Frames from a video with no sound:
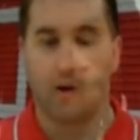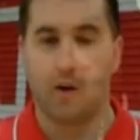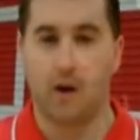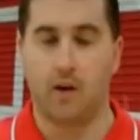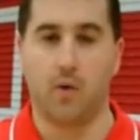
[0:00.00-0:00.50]

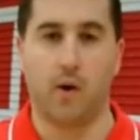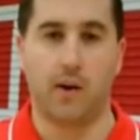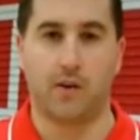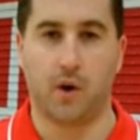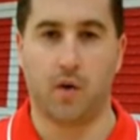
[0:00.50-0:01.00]
I knew when
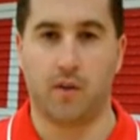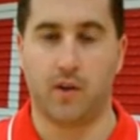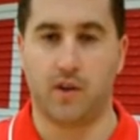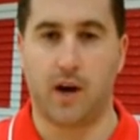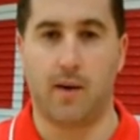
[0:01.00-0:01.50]
I took over
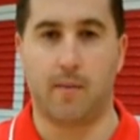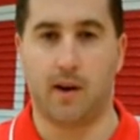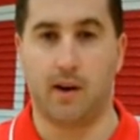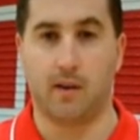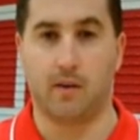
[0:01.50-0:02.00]
the job I
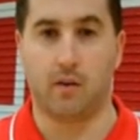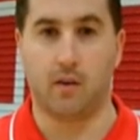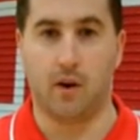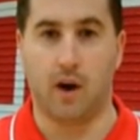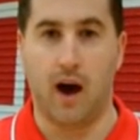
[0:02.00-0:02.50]
needed
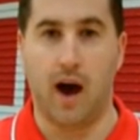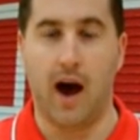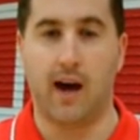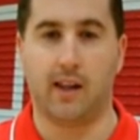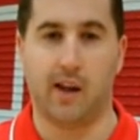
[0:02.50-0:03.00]
a
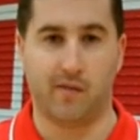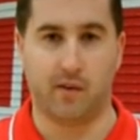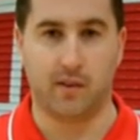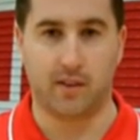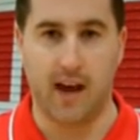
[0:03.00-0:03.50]
high
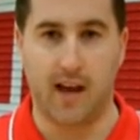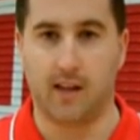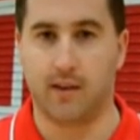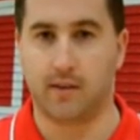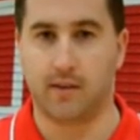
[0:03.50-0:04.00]
level of
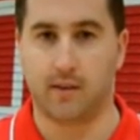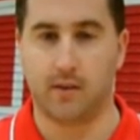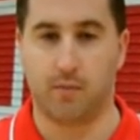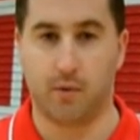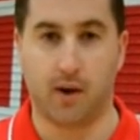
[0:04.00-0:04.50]
talent
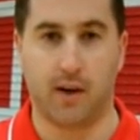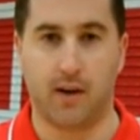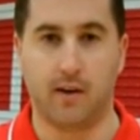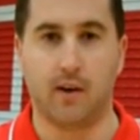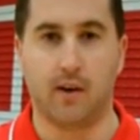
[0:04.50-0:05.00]
to bring
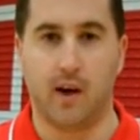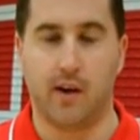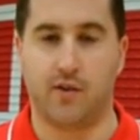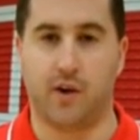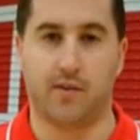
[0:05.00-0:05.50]
in,
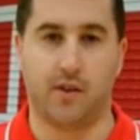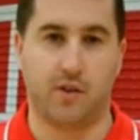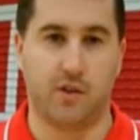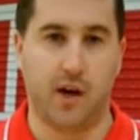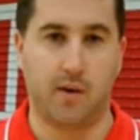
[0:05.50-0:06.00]
and Justin
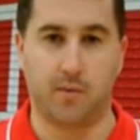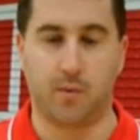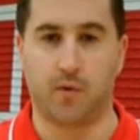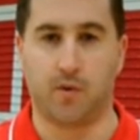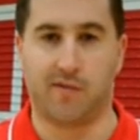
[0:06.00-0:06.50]
and James
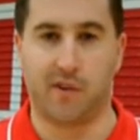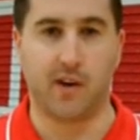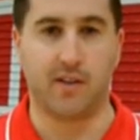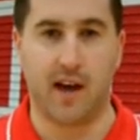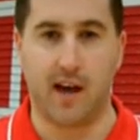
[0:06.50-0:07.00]
were
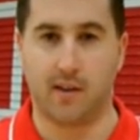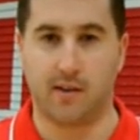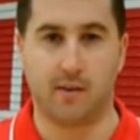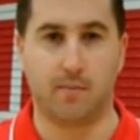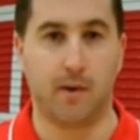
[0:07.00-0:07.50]
very
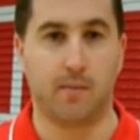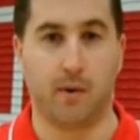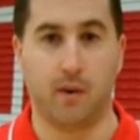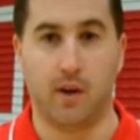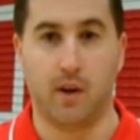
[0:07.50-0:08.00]
talented
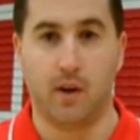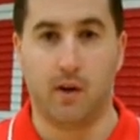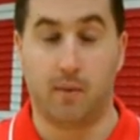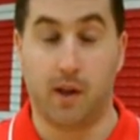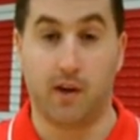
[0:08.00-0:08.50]
people,
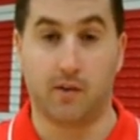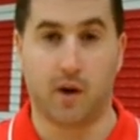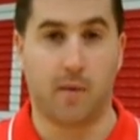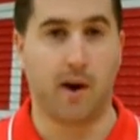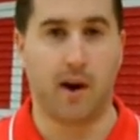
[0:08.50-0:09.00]
players
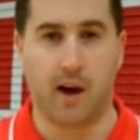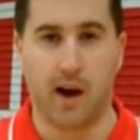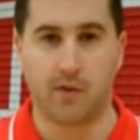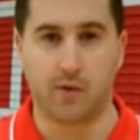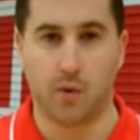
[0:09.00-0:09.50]
coming out of
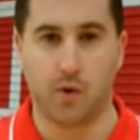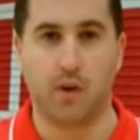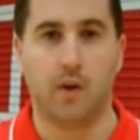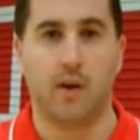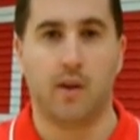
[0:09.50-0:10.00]
high school.
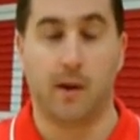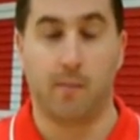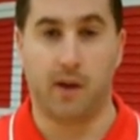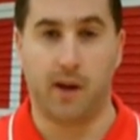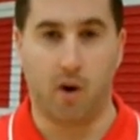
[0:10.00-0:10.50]
They
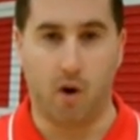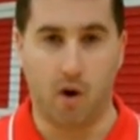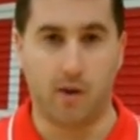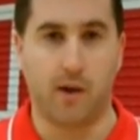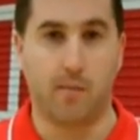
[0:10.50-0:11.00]
played
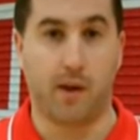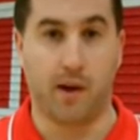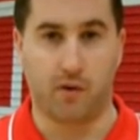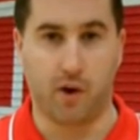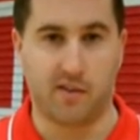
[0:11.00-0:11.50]
hard, they
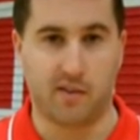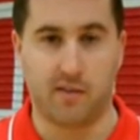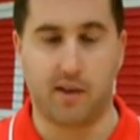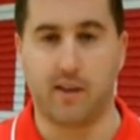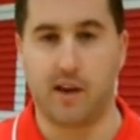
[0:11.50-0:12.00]
played
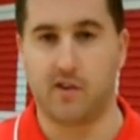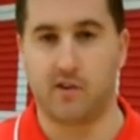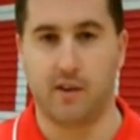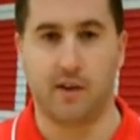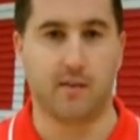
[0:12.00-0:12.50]
aggressively, they
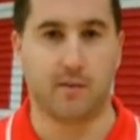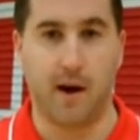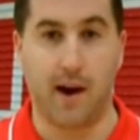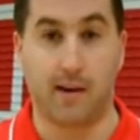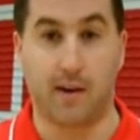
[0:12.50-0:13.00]
just needed
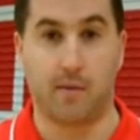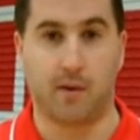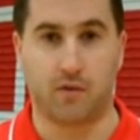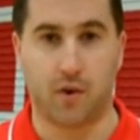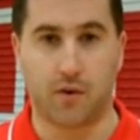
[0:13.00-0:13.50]
some
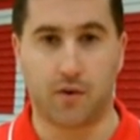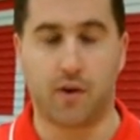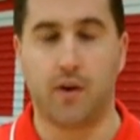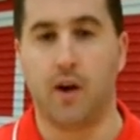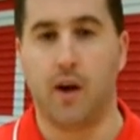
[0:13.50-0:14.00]
academic
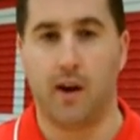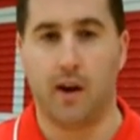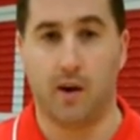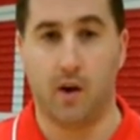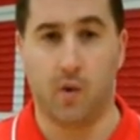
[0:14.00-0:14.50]
structure. And
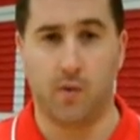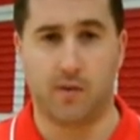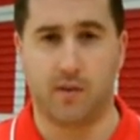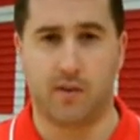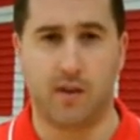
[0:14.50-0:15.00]
here at
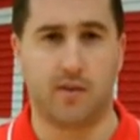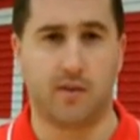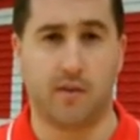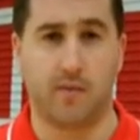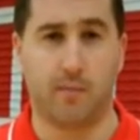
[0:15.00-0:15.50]
Owens, the
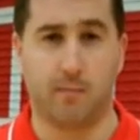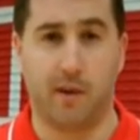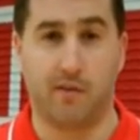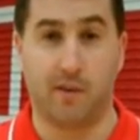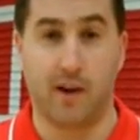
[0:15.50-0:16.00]
teachers have
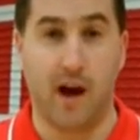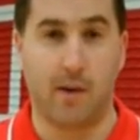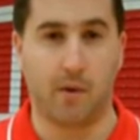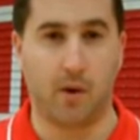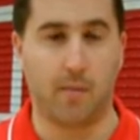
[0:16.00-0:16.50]
been
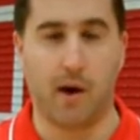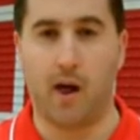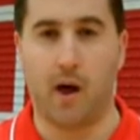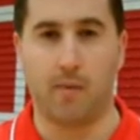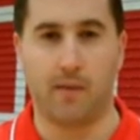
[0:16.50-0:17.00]
phenomenal
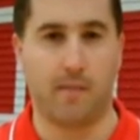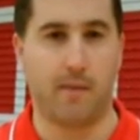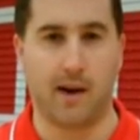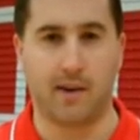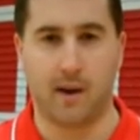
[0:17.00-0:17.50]
about helping
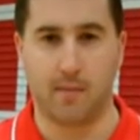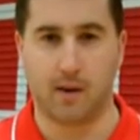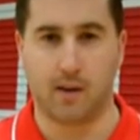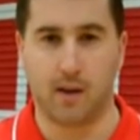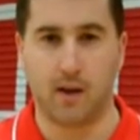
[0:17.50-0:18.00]
them
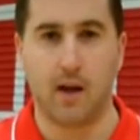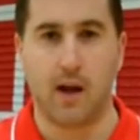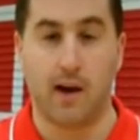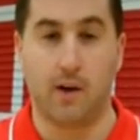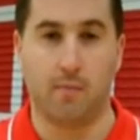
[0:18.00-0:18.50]
academically.
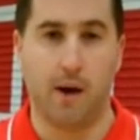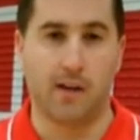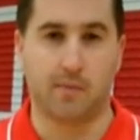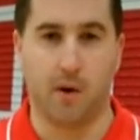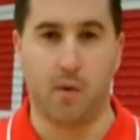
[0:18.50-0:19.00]
I knew
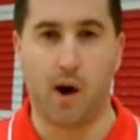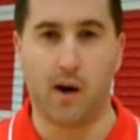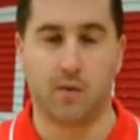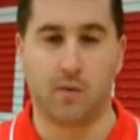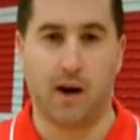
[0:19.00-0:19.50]

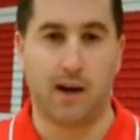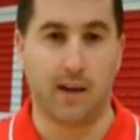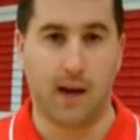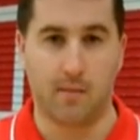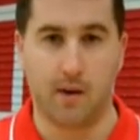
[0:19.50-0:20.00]
basketball-wise when I
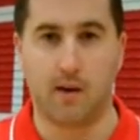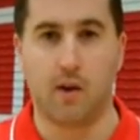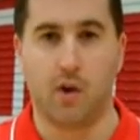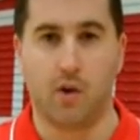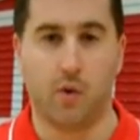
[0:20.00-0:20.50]
came in,
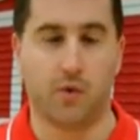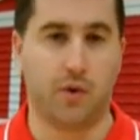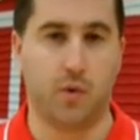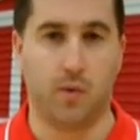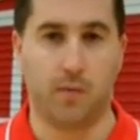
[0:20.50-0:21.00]
those
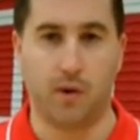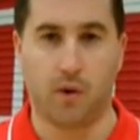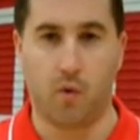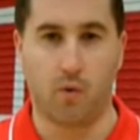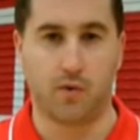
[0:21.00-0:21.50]
two would be the
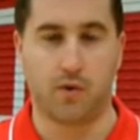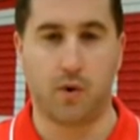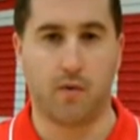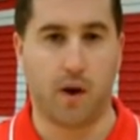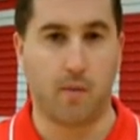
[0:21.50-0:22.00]

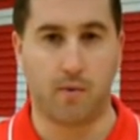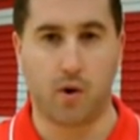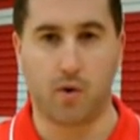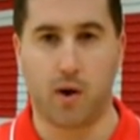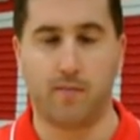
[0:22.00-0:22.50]
cornerstone of our
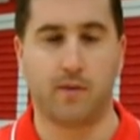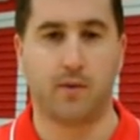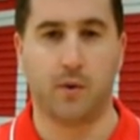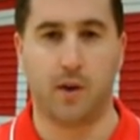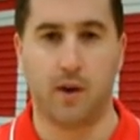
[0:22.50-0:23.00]
program for
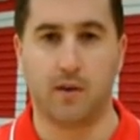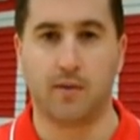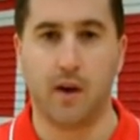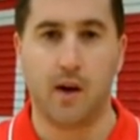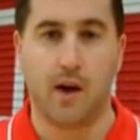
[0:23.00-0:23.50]
2
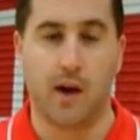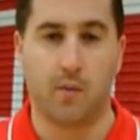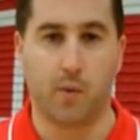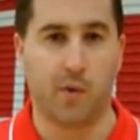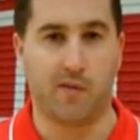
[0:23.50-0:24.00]
years.
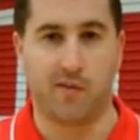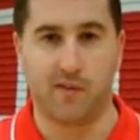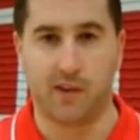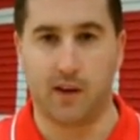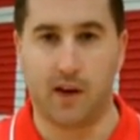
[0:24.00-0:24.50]
And we went
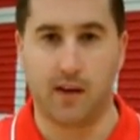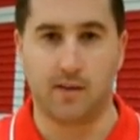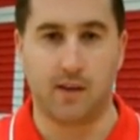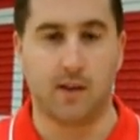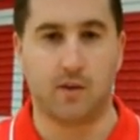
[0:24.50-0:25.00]
50 and
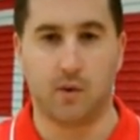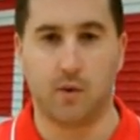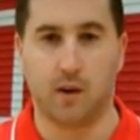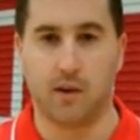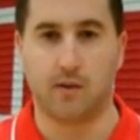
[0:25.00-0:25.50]
18 in 2
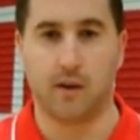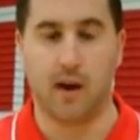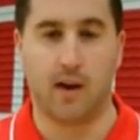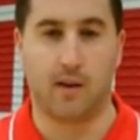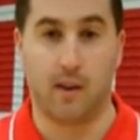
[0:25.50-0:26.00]
years,
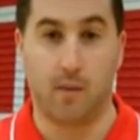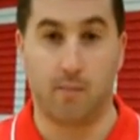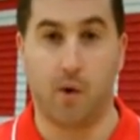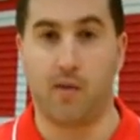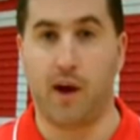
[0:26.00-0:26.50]
and they
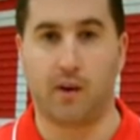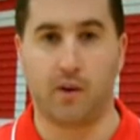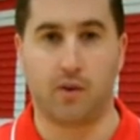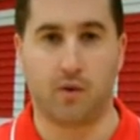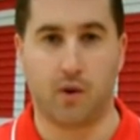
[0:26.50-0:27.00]
both had
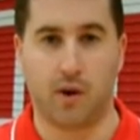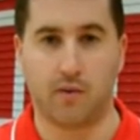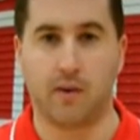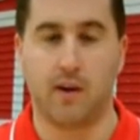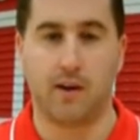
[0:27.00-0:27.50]
good
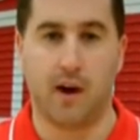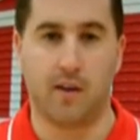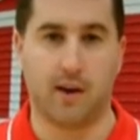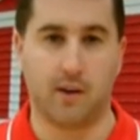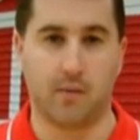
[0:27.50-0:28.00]
careers.
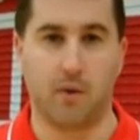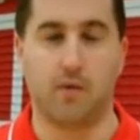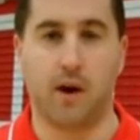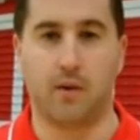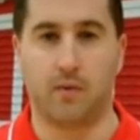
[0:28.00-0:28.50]
Now they get to
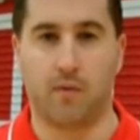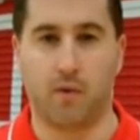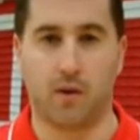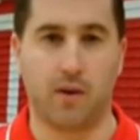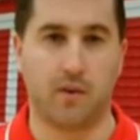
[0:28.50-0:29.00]
move on to
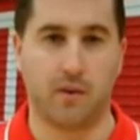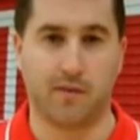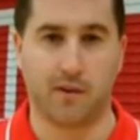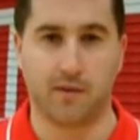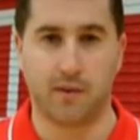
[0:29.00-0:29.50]
4-year
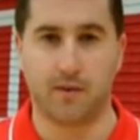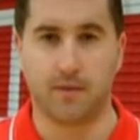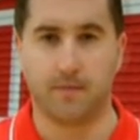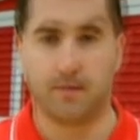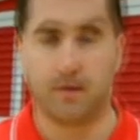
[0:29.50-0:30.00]
universities.
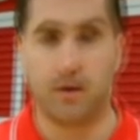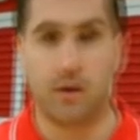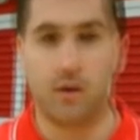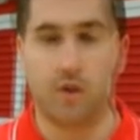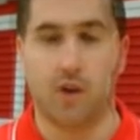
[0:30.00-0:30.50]

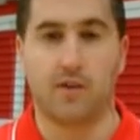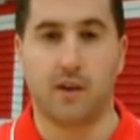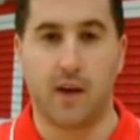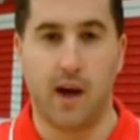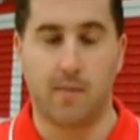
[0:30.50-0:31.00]

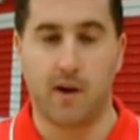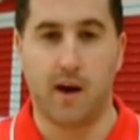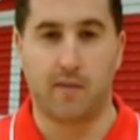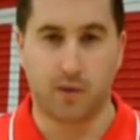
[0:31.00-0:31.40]
Justin came in after